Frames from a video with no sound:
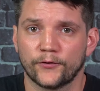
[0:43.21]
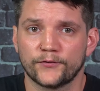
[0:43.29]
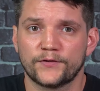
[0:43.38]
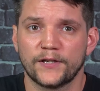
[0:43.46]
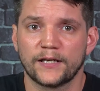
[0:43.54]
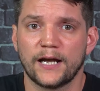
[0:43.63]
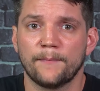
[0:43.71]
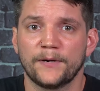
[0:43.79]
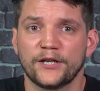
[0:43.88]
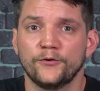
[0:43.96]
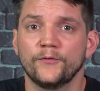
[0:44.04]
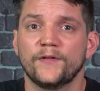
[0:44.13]
orders to the
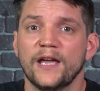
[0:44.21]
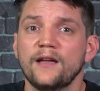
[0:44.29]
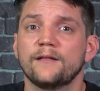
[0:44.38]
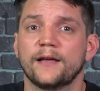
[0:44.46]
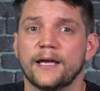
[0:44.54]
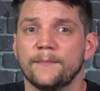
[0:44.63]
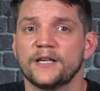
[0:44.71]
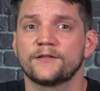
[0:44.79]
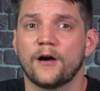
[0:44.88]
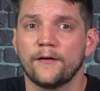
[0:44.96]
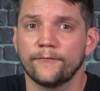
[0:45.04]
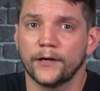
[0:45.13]
company who they claim
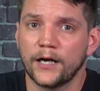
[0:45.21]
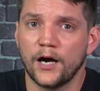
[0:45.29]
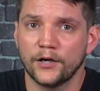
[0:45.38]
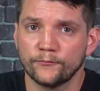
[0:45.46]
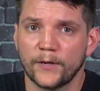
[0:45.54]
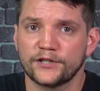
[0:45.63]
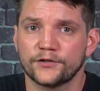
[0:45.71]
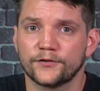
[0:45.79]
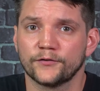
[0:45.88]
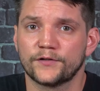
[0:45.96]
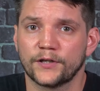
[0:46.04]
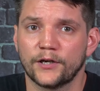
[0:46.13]
is offering
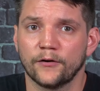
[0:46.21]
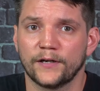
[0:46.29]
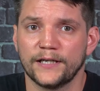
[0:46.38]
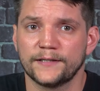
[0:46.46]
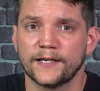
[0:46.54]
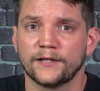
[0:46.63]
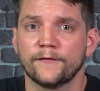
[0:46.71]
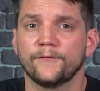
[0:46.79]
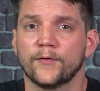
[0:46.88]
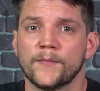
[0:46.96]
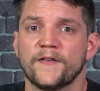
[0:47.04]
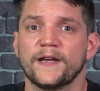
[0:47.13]
unregistered securities in the
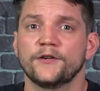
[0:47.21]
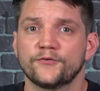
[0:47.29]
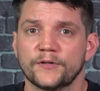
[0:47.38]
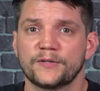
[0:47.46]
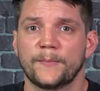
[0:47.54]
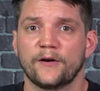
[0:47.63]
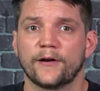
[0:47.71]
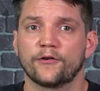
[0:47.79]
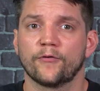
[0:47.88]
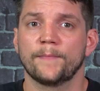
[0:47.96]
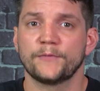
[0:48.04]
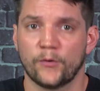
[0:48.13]
form of
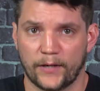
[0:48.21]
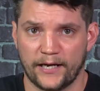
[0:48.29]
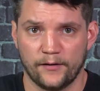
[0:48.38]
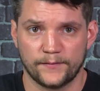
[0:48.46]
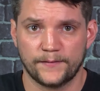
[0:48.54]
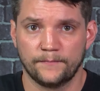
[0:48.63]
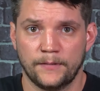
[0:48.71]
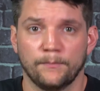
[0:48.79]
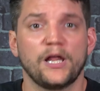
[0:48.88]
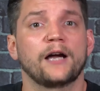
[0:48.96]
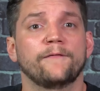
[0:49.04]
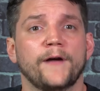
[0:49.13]
interest-bearing crypto accounts.
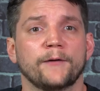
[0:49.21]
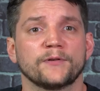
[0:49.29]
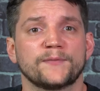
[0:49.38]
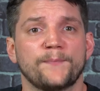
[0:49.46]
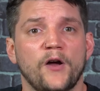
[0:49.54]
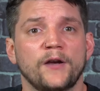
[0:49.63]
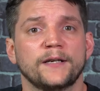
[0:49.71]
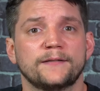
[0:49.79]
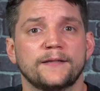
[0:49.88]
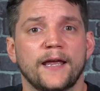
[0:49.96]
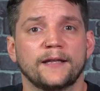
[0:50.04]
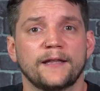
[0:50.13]
BlockFi
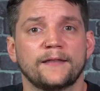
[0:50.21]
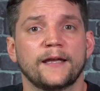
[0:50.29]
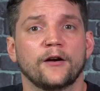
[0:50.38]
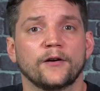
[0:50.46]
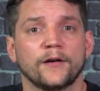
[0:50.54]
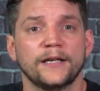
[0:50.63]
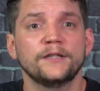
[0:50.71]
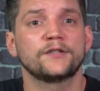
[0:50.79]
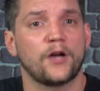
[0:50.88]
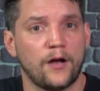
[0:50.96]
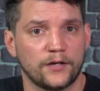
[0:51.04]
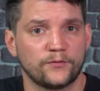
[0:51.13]
responded saying that they are in
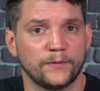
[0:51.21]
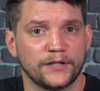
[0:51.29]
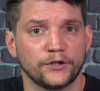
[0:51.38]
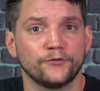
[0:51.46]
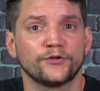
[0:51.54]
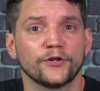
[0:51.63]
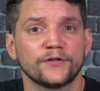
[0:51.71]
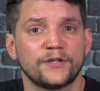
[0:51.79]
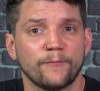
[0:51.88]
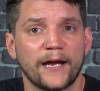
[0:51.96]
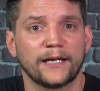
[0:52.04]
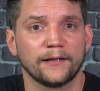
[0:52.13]
talks with the New
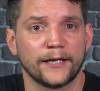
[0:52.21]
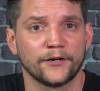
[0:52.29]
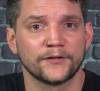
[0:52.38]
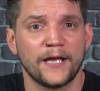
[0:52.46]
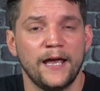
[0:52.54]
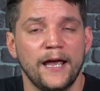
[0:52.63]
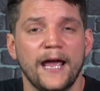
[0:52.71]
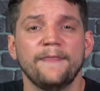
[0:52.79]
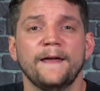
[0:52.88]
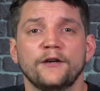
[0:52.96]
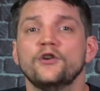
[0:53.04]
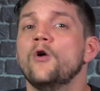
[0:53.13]
Jersey regulators
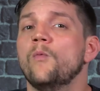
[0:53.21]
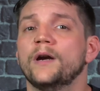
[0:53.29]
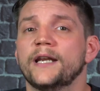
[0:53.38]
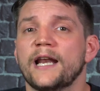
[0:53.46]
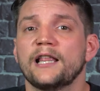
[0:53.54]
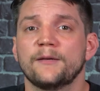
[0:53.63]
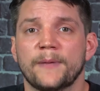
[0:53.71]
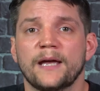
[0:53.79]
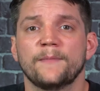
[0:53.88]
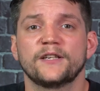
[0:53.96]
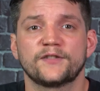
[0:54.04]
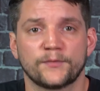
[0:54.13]
and that no one in
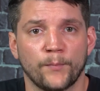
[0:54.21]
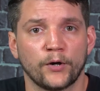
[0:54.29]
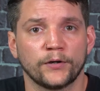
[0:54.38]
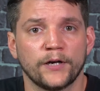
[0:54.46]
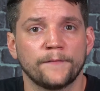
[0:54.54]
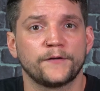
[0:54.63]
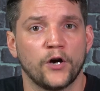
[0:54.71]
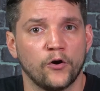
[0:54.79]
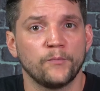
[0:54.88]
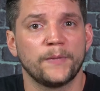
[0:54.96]
Alabama is smart enough to own